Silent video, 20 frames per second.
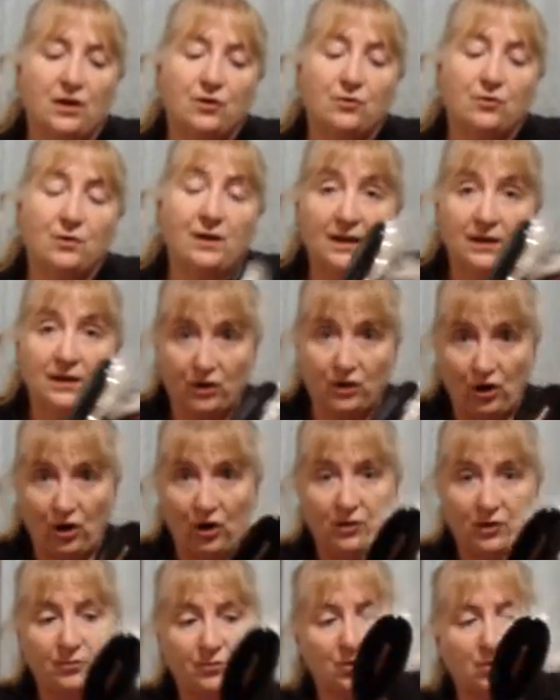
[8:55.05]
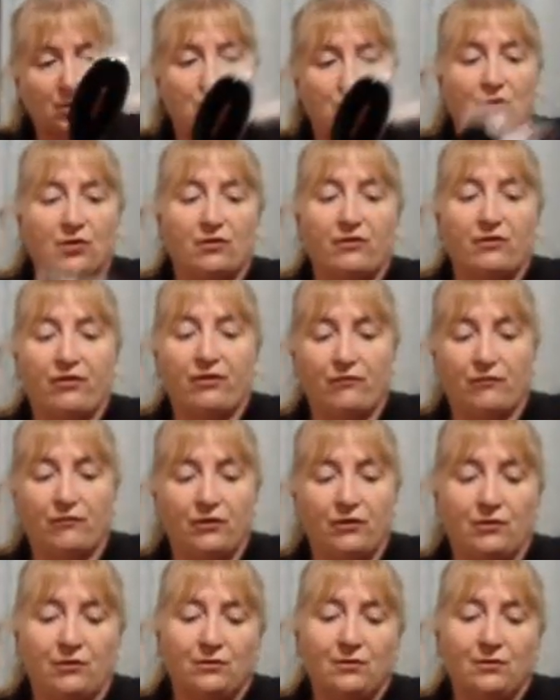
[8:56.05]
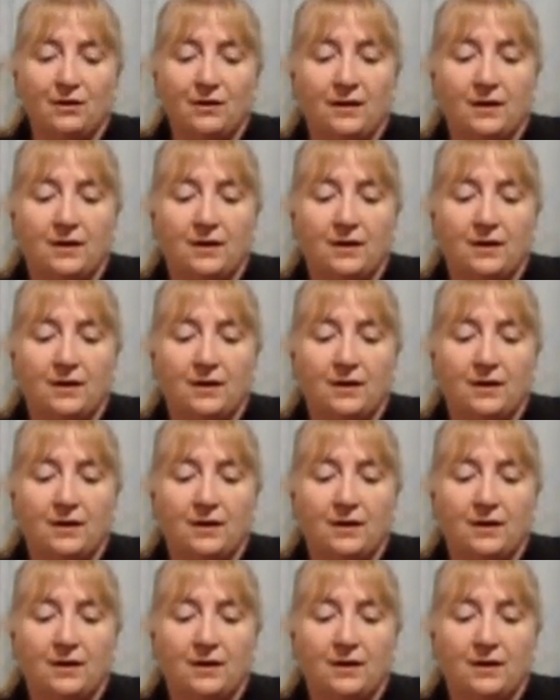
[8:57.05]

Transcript: and comb your dog through